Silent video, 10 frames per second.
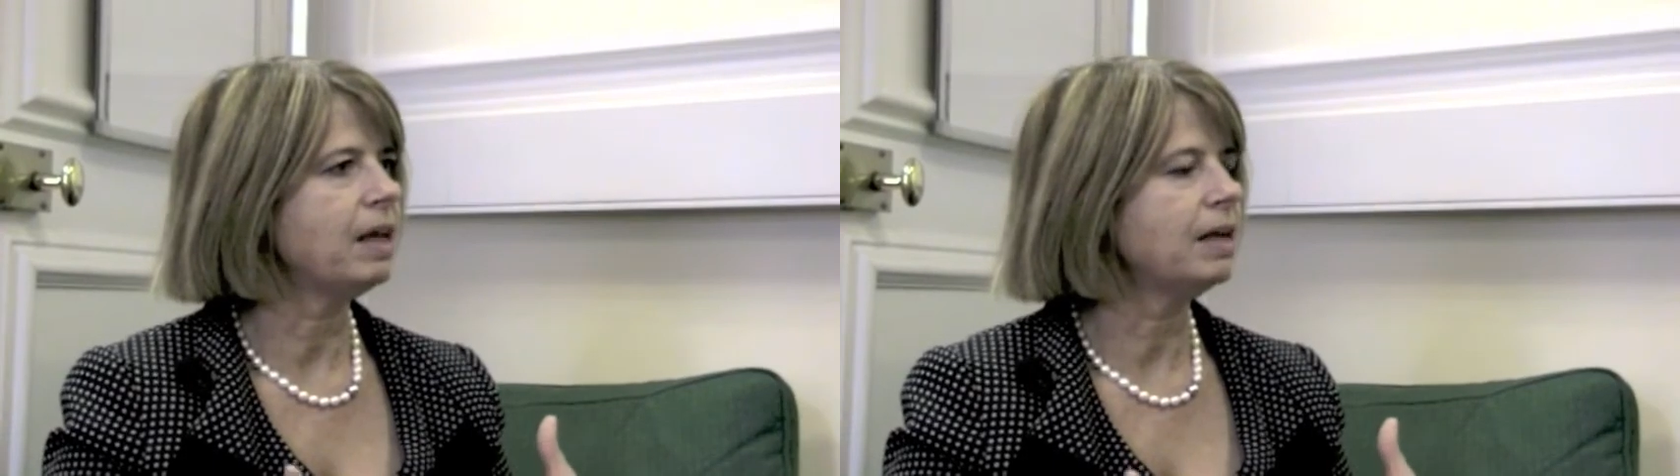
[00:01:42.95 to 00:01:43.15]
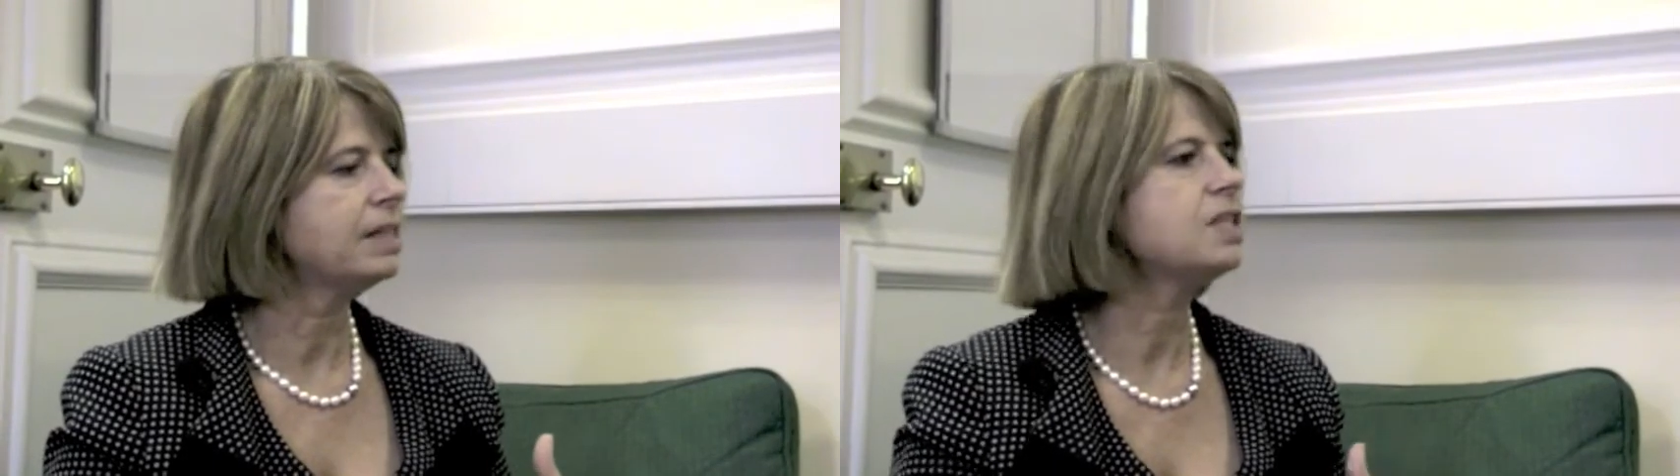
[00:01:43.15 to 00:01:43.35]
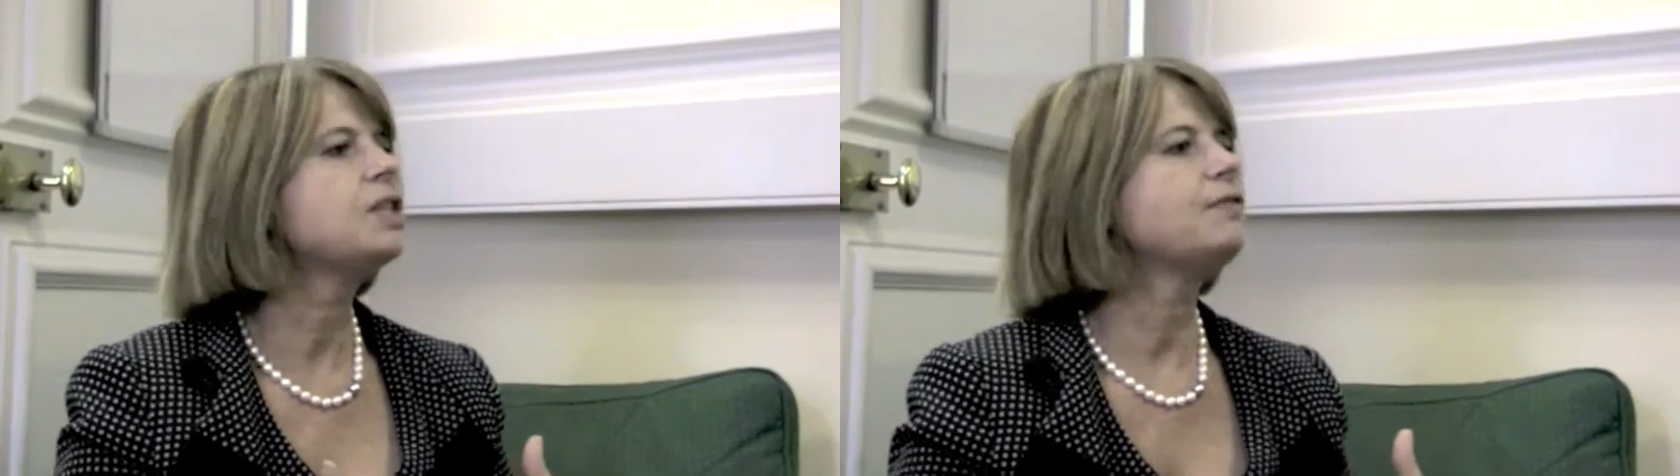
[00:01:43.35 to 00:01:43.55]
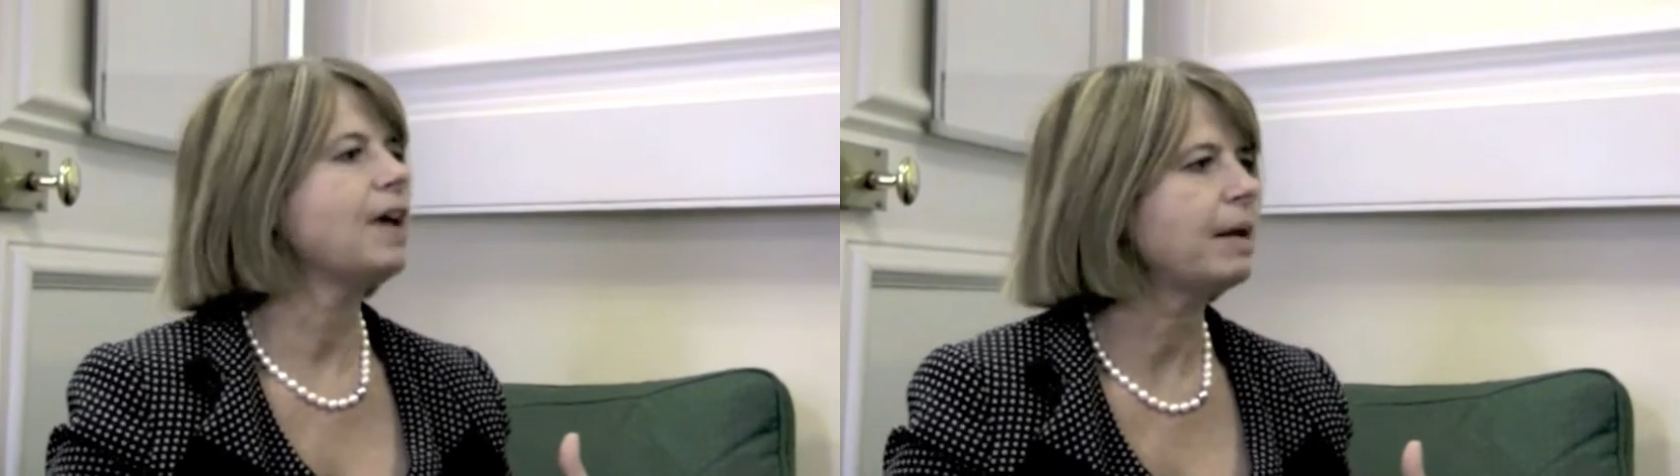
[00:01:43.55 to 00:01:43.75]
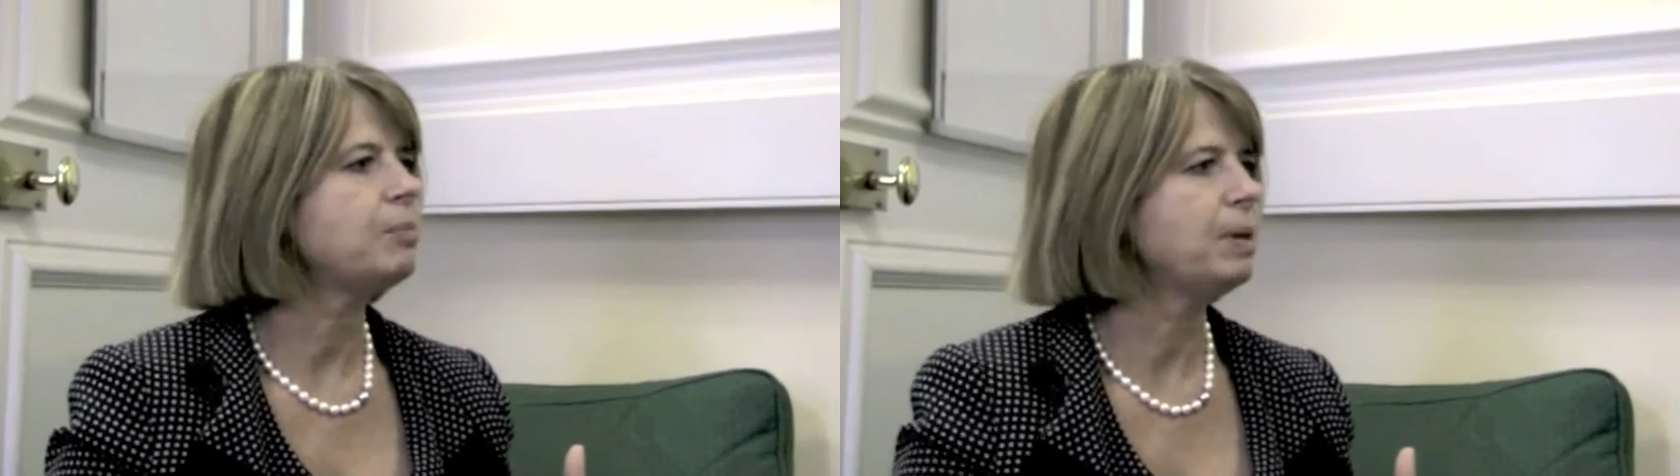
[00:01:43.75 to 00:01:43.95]
it doesn't
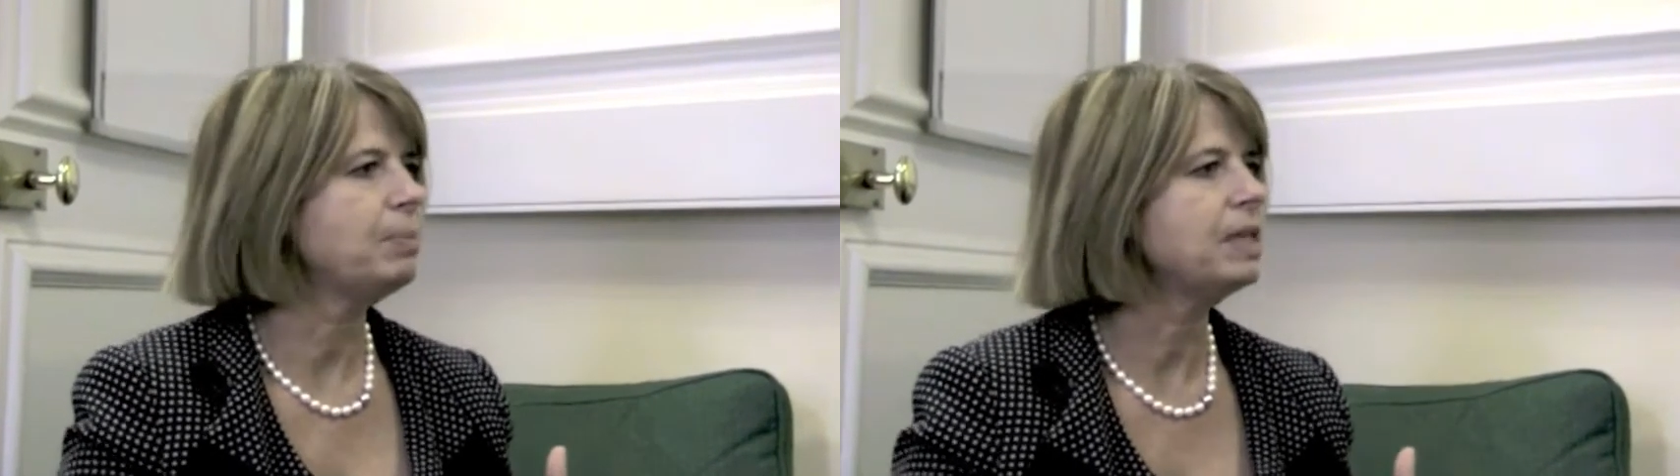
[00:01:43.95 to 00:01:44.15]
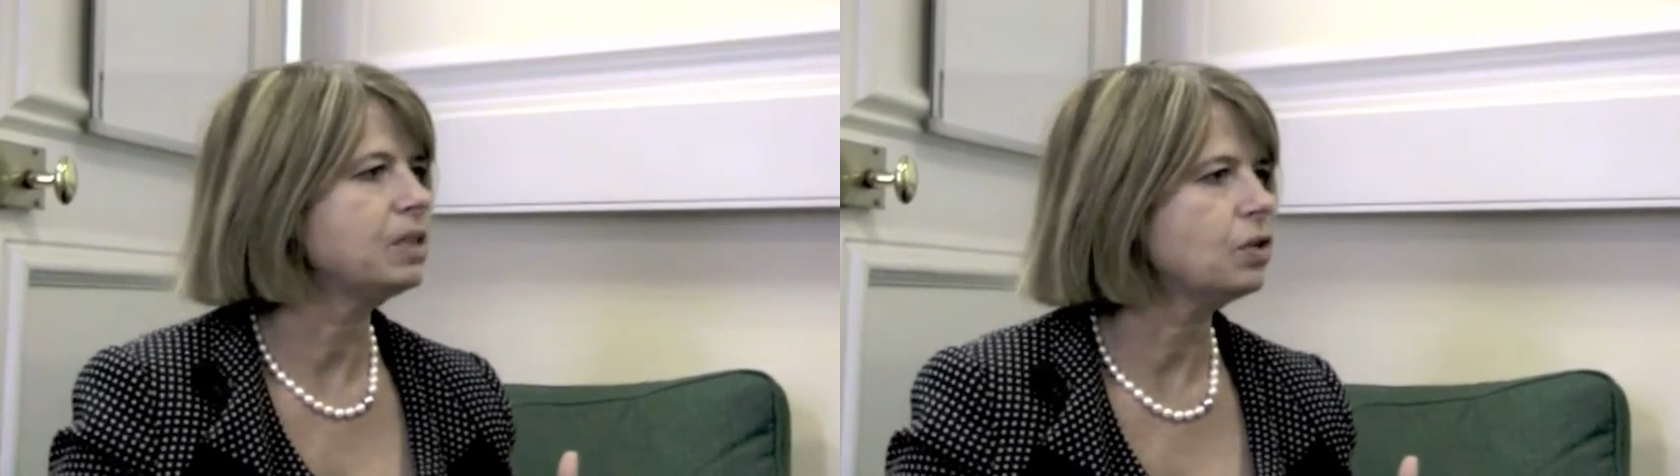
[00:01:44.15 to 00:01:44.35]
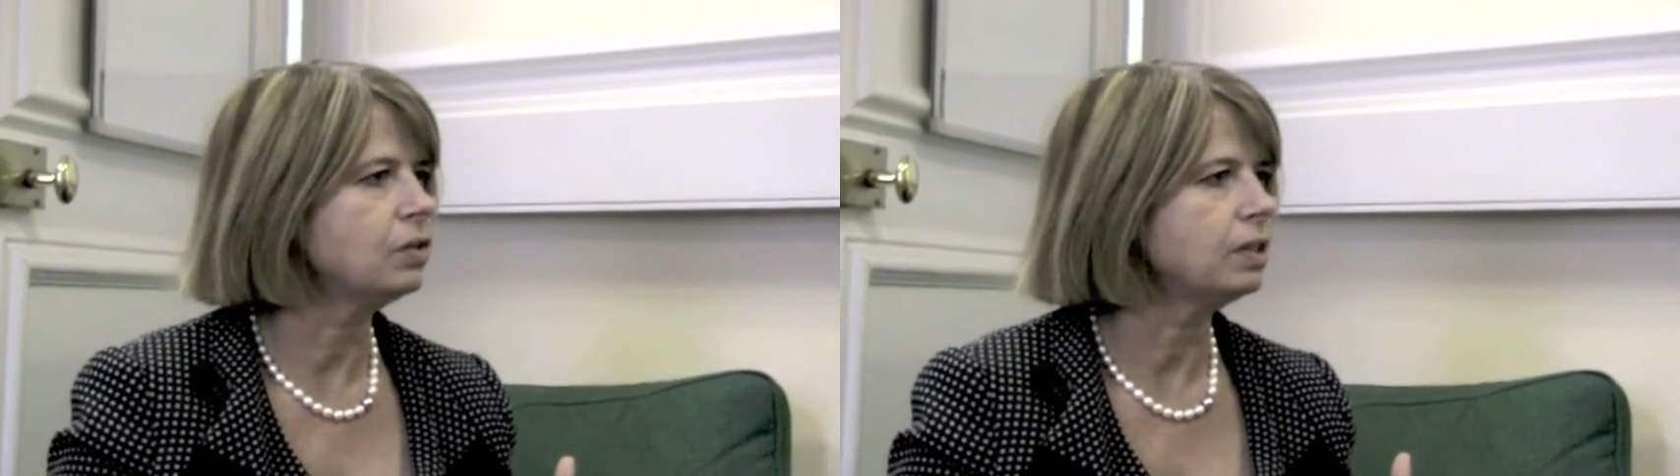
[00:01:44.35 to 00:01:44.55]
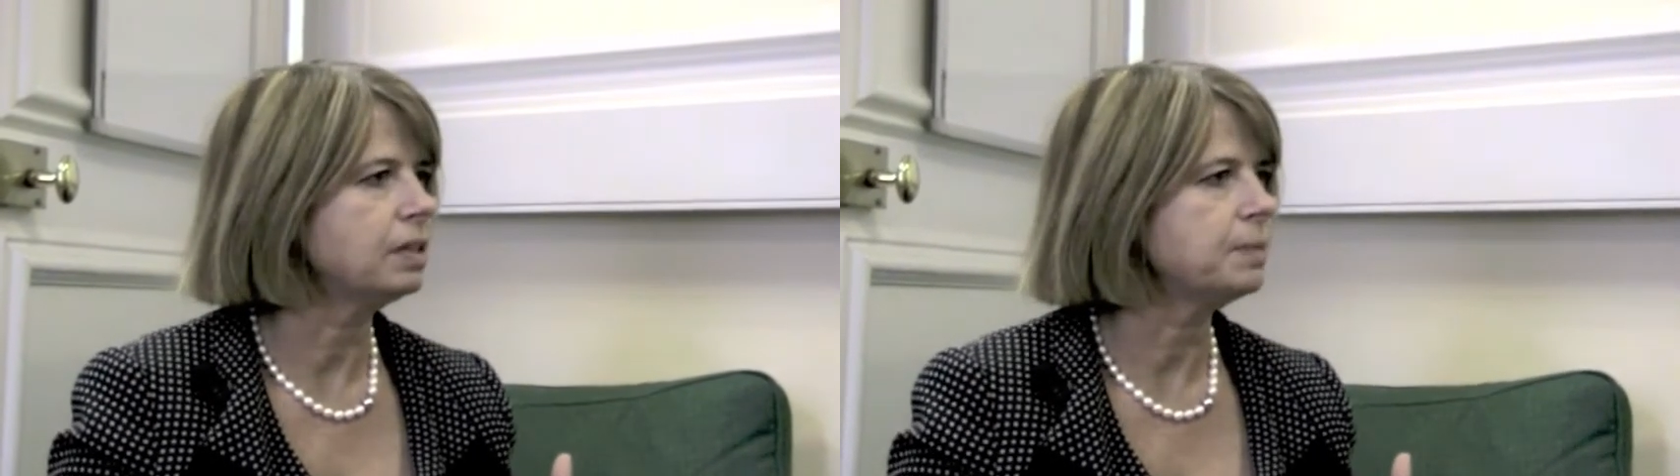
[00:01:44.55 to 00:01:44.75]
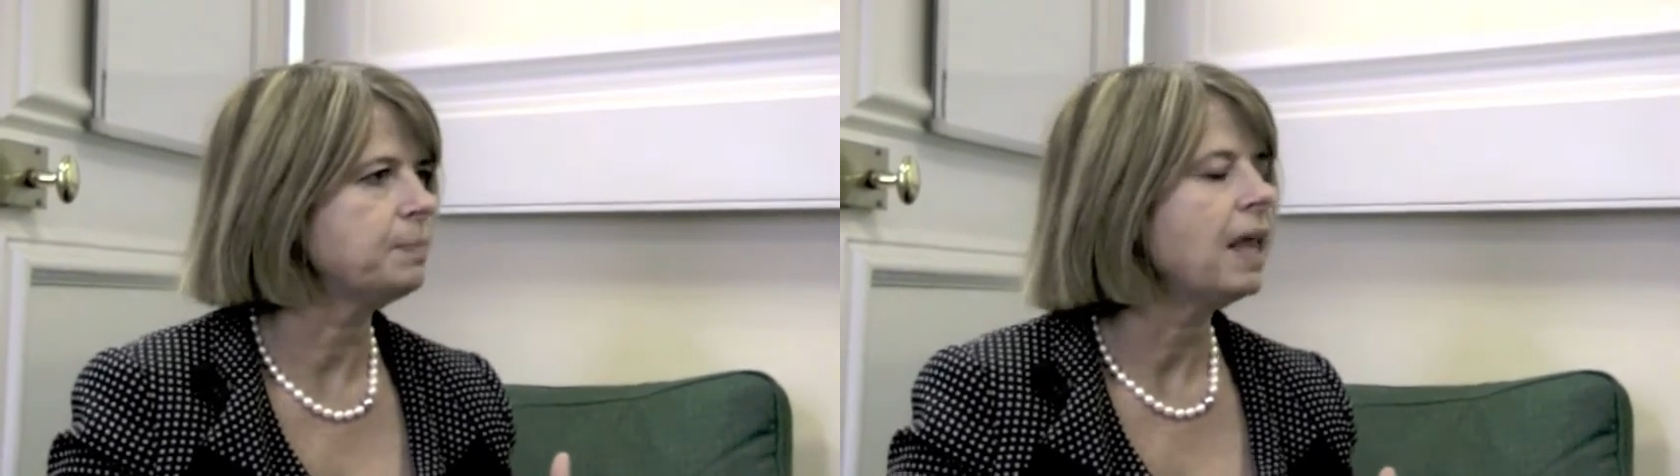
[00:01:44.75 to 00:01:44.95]
affect people in
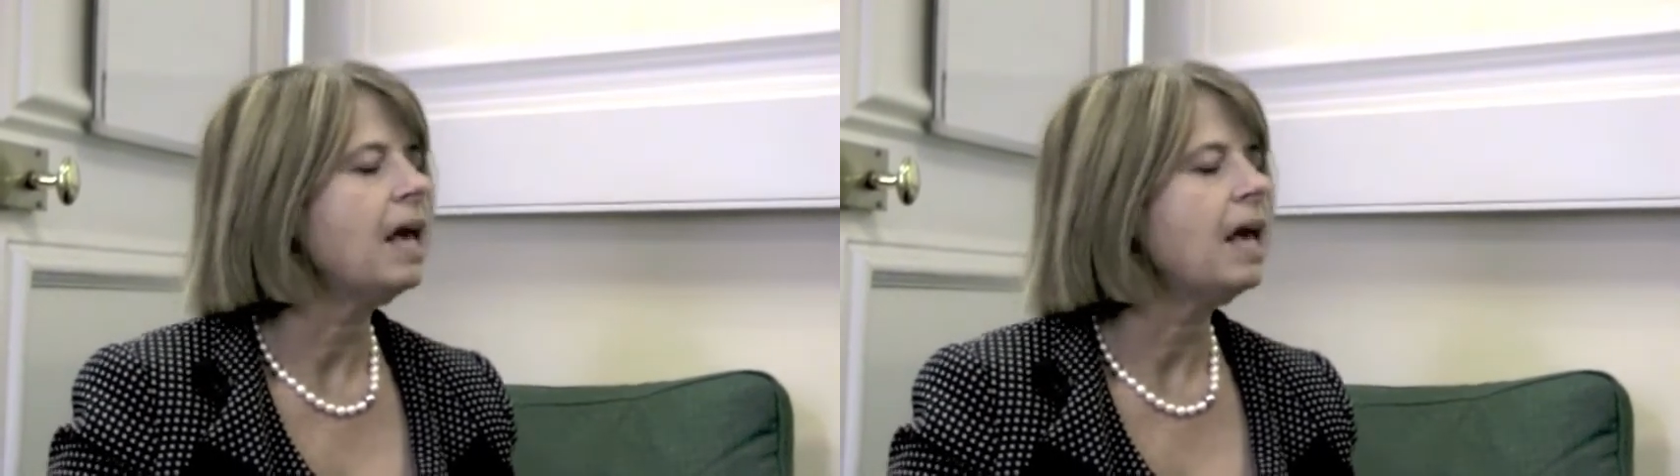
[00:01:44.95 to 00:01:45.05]
Scotland.